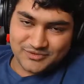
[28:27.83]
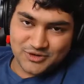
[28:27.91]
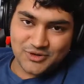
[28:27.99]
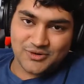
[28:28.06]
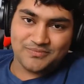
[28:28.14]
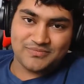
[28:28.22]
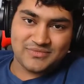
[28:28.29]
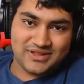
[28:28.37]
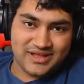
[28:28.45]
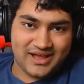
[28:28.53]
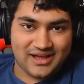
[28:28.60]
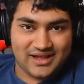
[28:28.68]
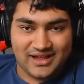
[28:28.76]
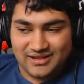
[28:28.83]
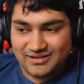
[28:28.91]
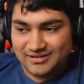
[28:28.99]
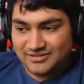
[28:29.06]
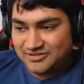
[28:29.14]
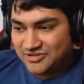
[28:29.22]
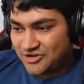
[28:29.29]
Cool. Yeah.
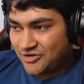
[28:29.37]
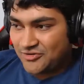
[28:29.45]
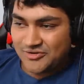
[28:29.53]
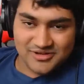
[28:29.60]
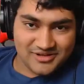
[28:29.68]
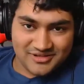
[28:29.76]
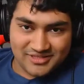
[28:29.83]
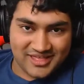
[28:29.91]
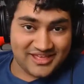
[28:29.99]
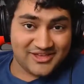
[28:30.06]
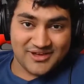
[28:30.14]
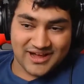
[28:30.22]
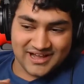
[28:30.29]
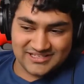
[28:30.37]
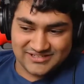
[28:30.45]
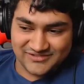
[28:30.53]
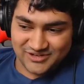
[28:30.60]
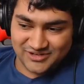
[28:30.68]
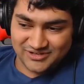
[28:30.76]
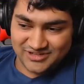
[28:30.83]
So thank you guys
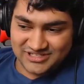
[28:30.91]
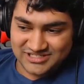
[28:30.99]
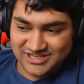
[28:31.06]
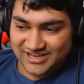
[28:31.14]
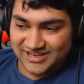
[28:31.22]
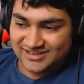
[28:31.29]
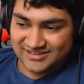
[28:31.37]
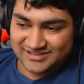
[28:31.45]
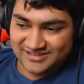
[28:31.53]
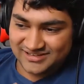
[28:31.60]
for listening.